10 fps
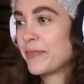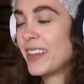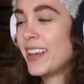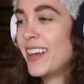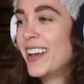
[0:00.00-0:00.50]

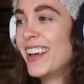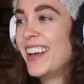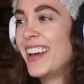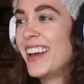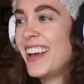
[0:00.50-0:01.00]

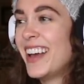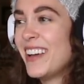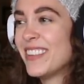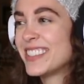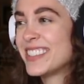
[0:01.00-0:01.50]
that
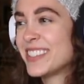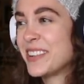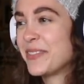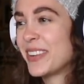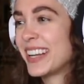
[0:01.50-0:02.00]
was so
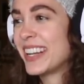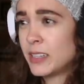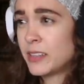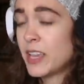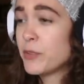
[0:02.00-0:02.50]
funny.
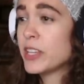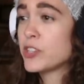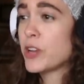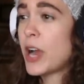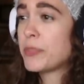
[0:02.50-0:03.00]
They really
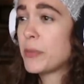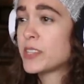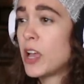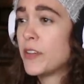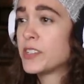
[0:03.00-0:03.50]
strapped
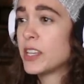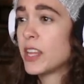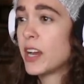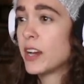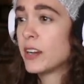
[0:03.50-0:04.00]
themselves in
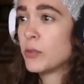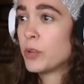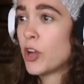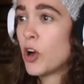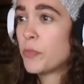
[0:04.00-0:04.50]
there
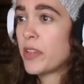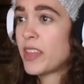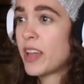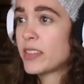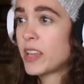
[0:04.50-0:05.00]
with the hope that
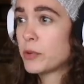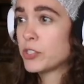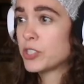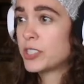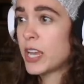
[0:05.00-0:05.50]
that thing would
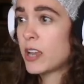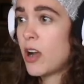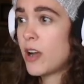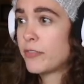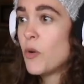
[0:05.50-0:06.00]
just take
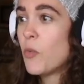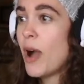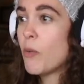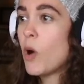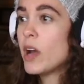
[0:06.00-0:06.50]
off.
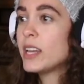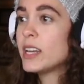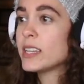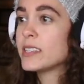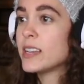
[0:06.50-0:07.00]
Wow, what
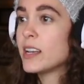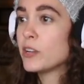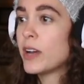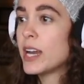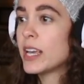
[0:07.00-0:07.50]
an
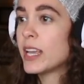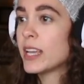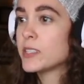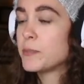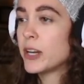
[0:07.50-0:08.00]
exhilarating
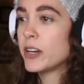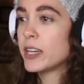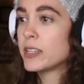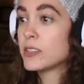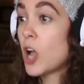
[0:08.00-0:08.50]

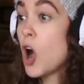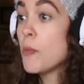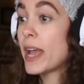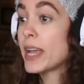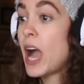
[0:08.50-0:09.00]
experience. Oh
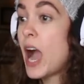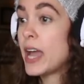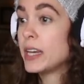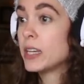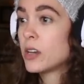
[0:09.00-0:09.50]
my
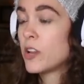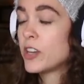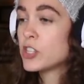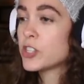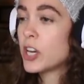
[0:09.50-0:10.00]
God. Are
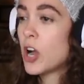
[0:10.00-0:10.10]
they just going to